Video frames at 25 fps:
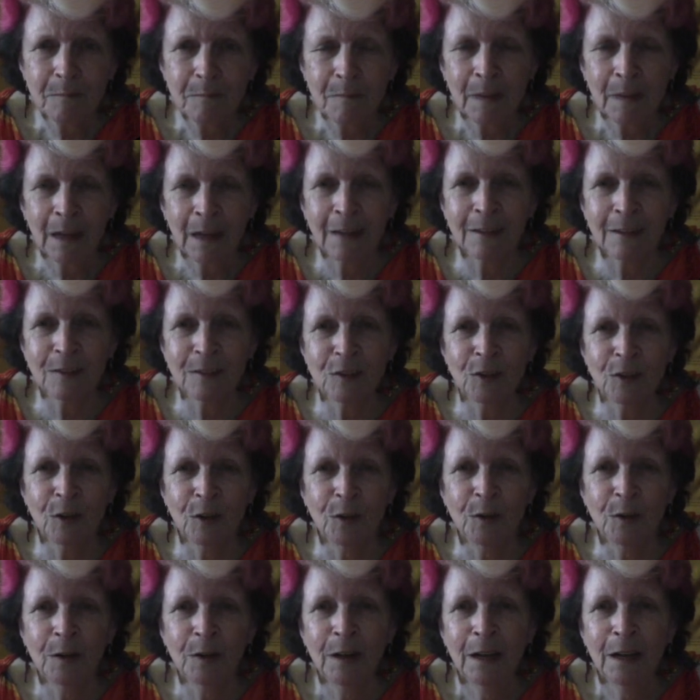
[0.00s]
And
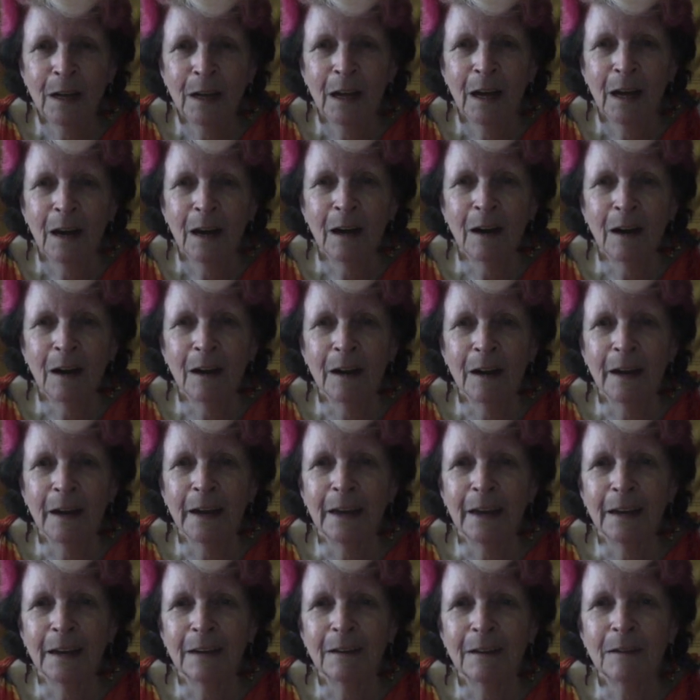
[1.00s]
so
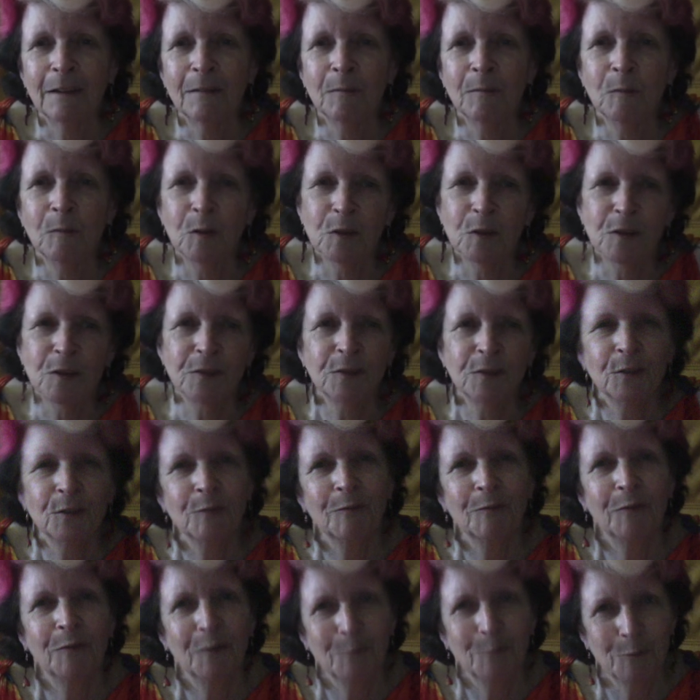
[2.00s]
I was
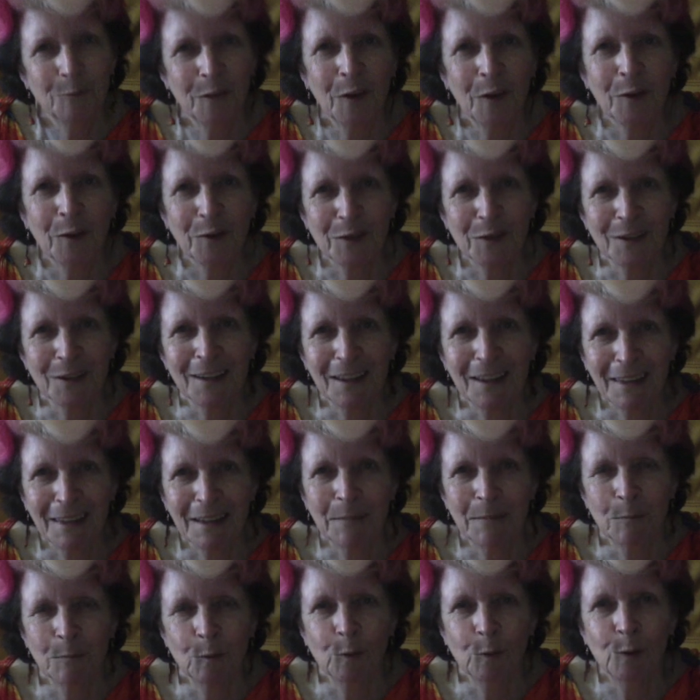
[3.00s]
focused, I think,
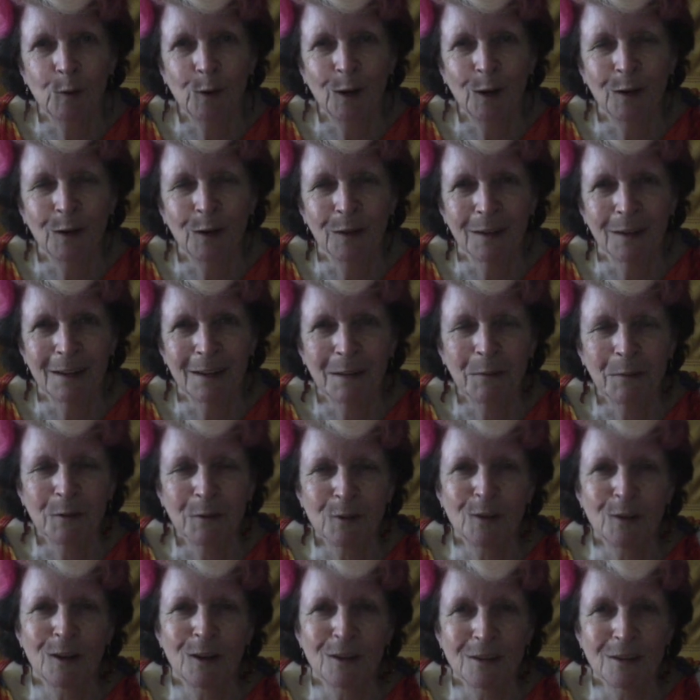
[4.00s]
more on the
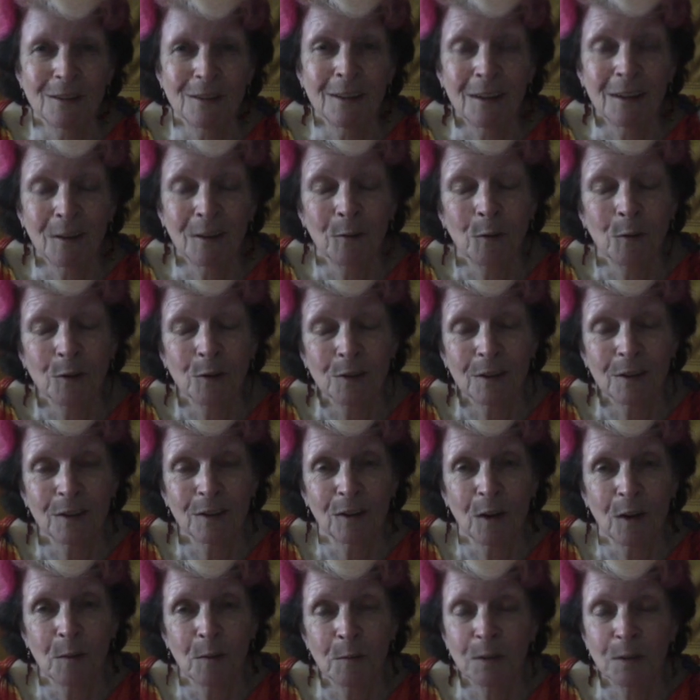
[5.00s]
demonstration than I was on the
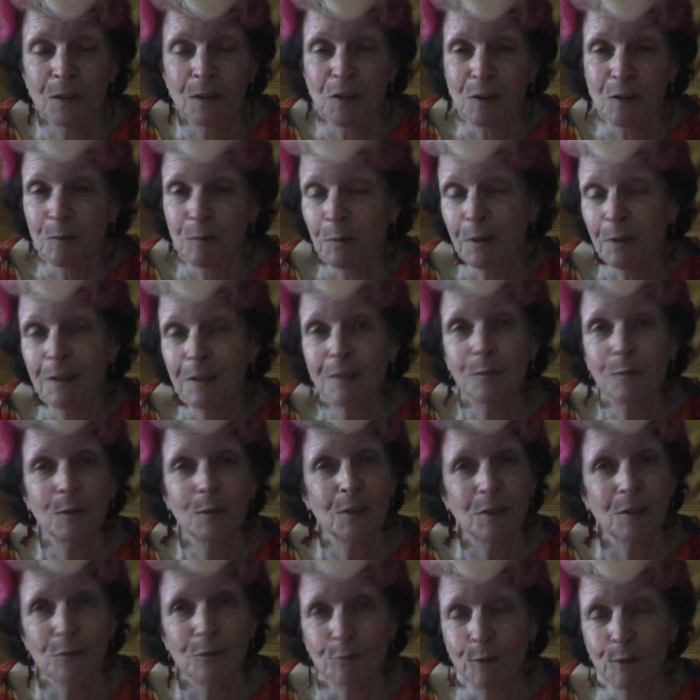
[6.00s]
competition piece, which
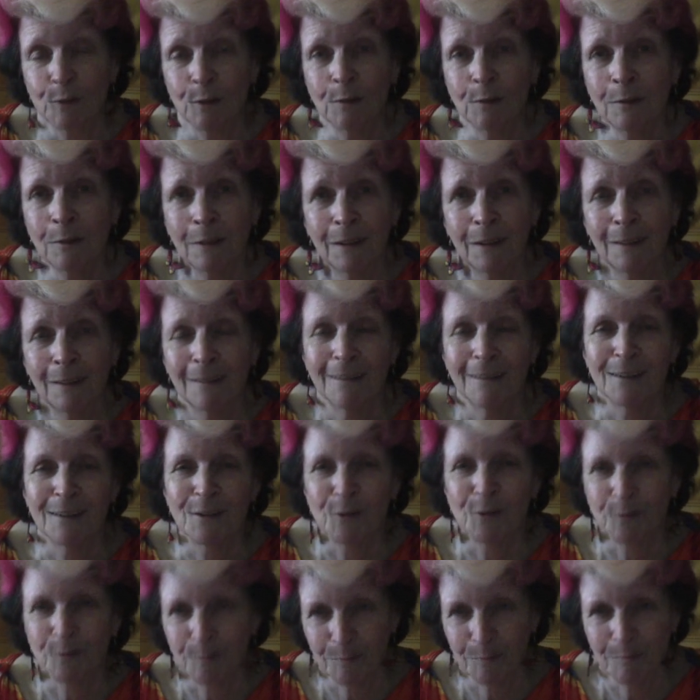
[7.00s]
is wrong. You
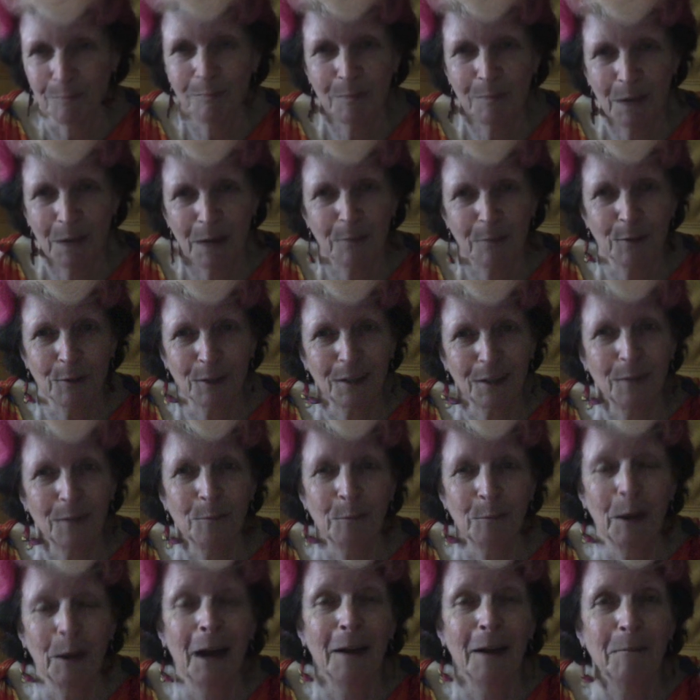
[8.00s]
should be able to
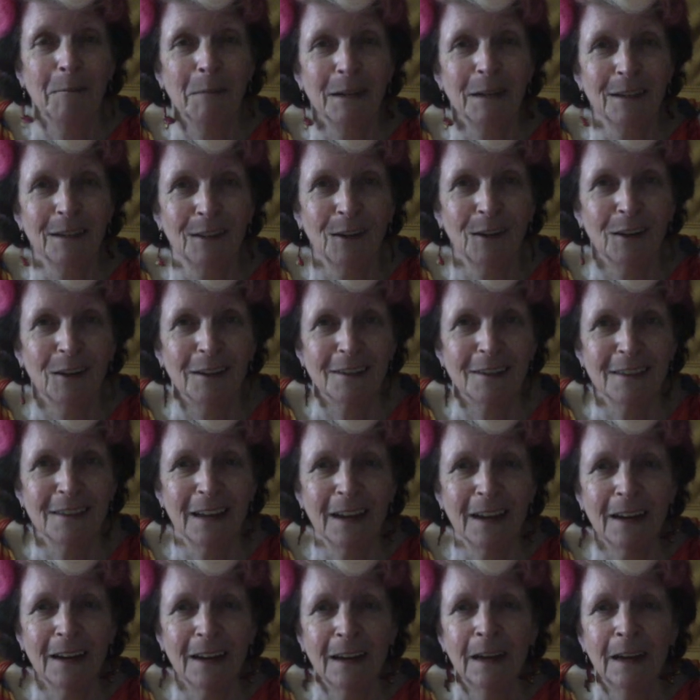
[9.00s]
compartmentalise that.
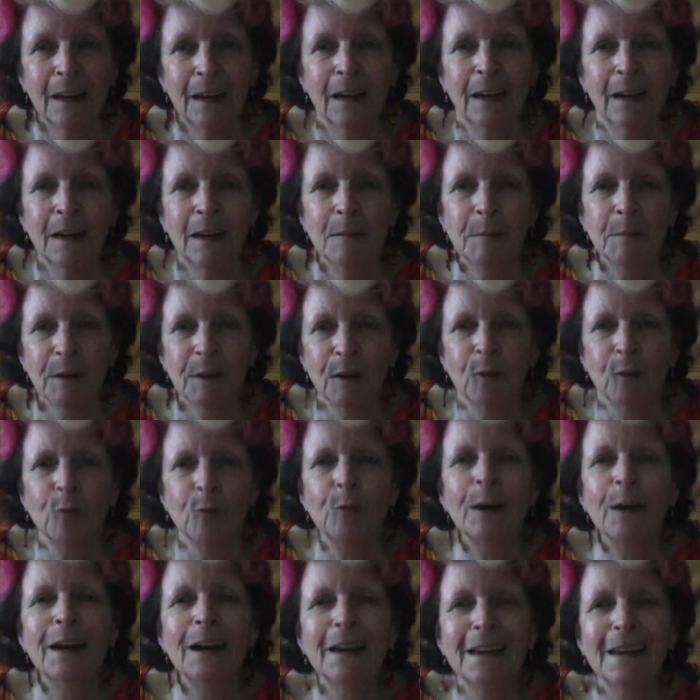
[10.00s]
But
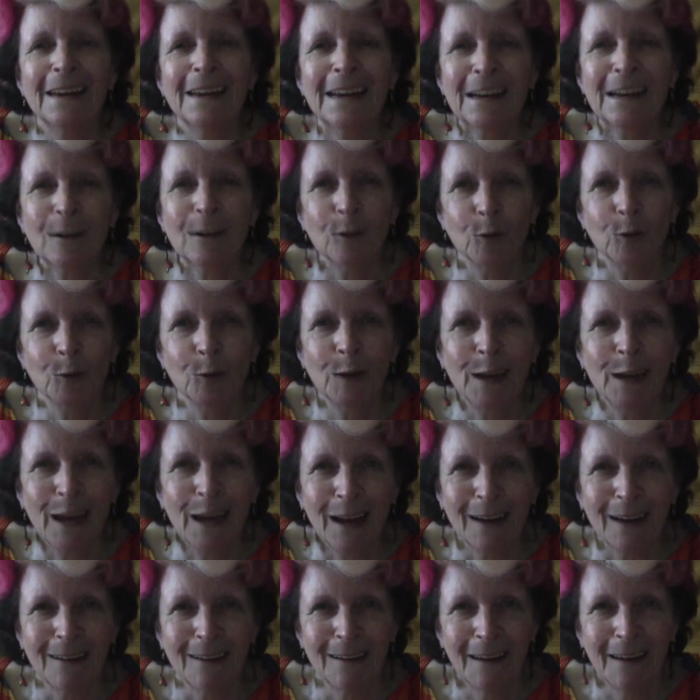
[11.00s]
already in looking at
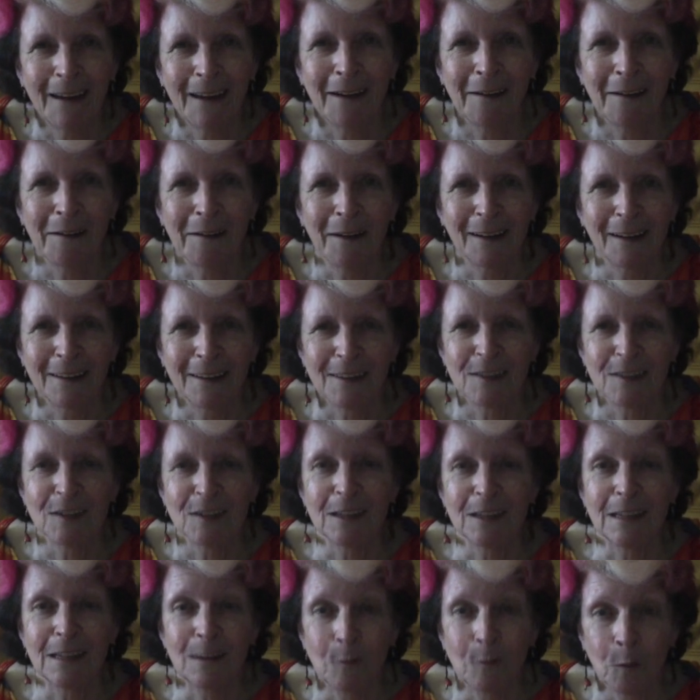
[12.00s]
it now, I can see
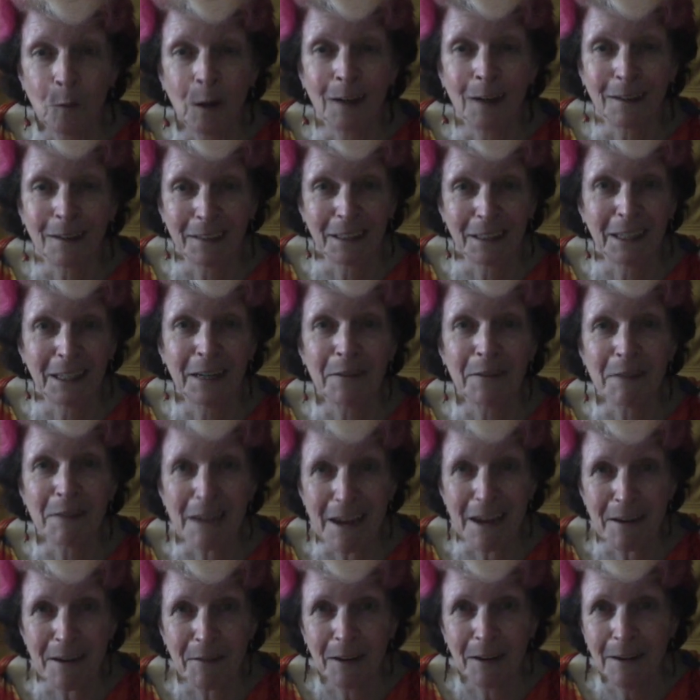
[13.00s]
the one glaring
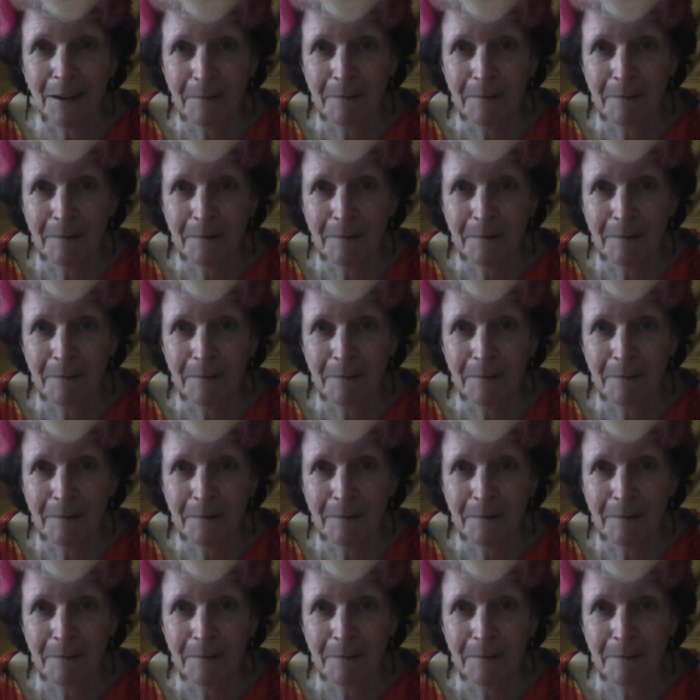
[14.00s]
error